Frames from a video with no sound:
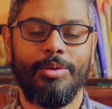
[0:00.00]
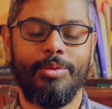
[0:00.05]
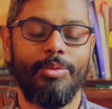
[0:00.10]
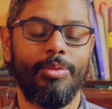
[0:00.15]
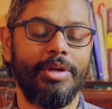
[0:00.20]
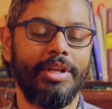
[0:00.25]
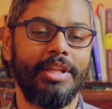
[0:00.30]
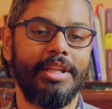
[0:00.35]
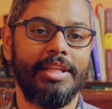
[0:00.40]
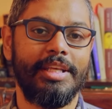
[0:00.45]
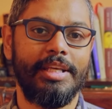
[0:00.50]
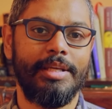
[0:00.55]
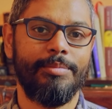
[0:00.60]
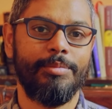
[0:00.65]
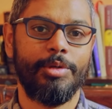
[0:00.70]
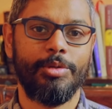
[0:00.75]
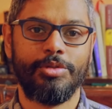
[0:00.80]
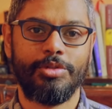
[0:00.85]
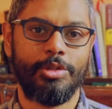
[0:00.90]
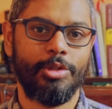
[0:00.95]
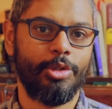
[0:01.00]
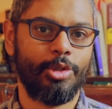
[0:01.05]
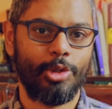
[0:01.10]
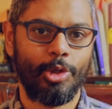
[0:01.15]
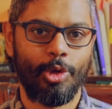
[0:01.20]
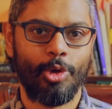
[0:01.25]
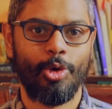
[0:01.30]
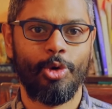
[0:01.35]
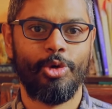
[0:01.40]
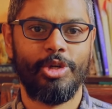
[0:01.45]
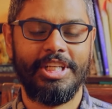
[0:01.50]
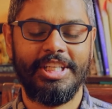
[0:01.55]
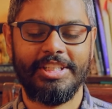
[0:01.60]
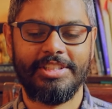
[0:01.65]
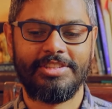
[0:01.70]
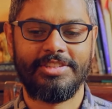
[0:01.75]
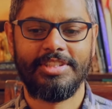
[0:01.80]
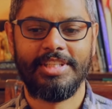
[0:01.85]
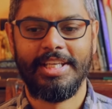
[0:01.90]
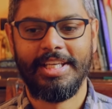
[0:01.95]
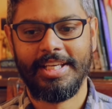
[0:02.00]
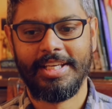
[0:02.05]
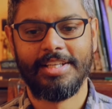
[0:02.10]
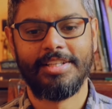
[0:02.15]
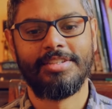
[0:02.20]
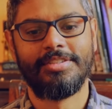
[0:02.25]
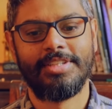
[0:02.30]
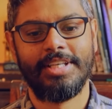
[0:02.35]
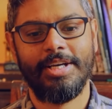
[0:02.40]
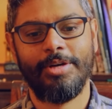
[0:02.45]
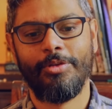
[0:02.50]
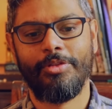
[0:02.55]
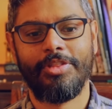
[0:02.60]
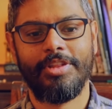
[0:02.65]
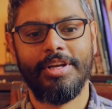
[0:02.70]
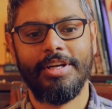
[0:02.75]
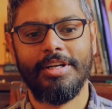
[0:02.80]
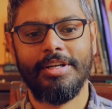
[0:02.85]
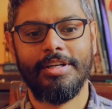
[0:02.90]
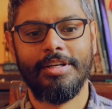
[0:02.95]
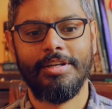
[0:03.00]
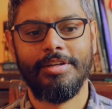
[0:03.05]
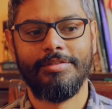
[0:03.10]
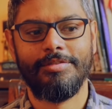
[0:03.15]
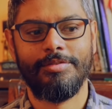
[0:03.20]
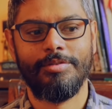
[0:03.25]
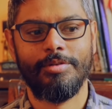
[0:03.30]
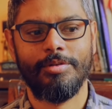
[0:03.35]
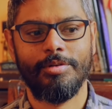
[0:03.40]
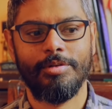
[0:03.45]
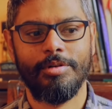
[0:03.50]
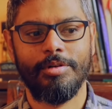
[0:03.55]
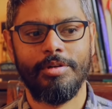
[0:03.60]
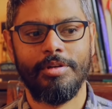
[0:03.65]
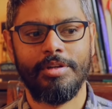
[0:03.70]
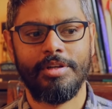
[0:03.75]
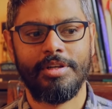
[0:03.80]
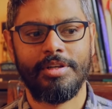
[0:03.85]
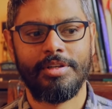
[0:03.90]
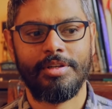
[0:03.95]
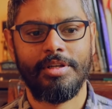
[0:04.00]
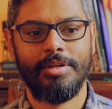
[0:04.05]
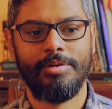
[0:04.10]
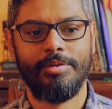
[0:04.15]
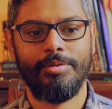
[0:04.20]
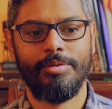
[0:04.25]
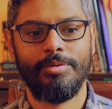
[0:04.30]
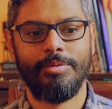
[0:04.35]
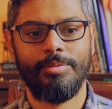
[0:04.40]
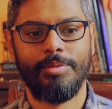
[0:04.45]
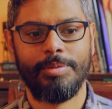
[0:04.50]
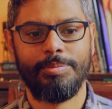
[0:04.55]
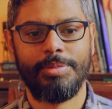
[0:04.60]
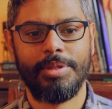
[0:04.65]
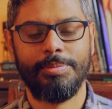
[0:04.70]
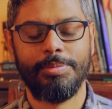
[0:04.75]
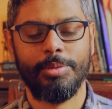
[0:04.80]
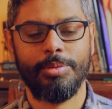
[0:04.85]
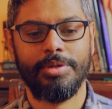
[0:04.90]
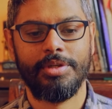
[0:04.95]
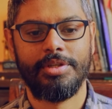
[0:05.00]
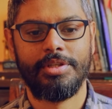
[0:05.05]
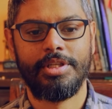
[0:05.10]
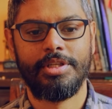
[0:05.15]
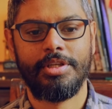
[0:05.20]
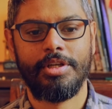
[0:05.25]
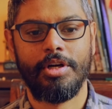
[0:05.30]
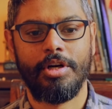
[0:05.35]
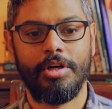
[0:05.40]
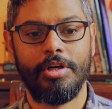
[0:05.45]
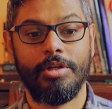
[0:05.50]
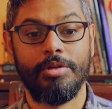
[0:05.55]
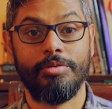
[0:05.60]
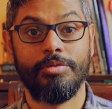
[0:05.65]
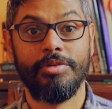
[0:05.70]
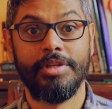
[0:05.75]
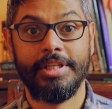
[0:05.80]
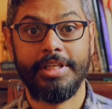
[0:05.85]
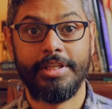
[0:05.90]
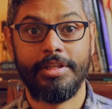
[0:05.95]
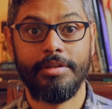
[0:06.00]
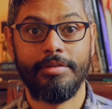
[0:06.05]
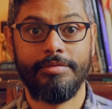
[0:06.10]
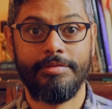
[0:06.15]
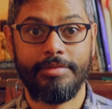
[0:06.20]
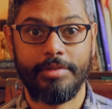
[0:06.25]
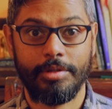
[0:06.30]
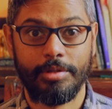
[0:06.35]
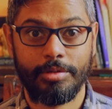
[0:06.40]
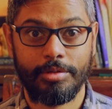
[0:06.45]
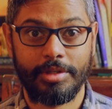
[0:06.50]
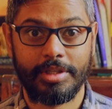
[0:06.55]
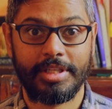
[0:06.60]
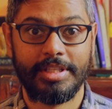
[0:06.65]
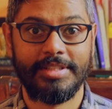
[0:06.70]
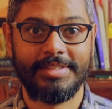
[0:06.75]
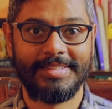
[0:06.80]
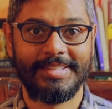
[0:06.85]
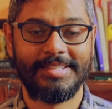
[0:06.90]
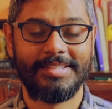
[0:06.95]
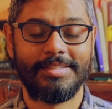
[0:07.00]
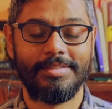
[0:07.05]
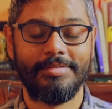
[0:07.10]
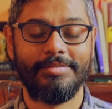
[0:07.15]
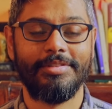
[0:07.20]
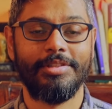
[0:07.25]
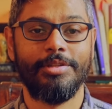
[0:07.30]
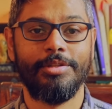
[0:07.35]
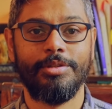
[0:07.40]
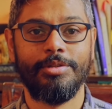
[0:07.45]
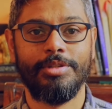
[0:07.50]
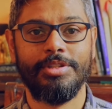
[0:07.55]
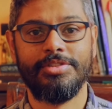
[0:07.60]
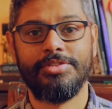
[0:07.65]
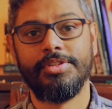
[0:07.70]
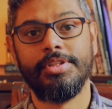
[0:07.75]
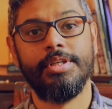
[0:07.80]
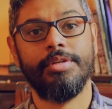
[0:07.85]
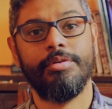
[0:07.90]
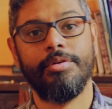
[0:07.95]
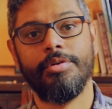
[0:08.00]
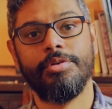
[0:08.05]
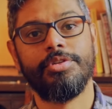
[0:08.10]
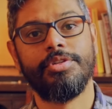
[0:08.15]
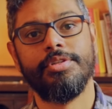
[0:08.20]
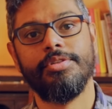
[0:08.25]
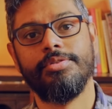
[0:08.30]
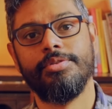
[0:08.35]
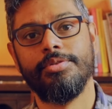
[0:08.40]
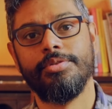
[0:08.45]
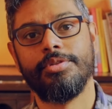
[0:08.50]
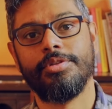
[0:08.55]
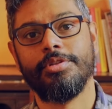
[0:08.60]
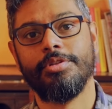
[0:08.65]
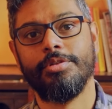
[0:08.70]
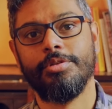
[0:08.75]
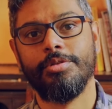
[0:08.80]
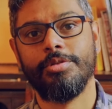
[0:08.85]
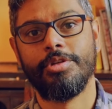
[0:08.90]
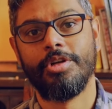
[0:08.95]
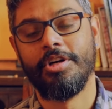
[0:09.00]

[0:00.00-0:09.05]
One of the most notorious inks out there for what people would call really good flow or consistent flow is the Iroshizuku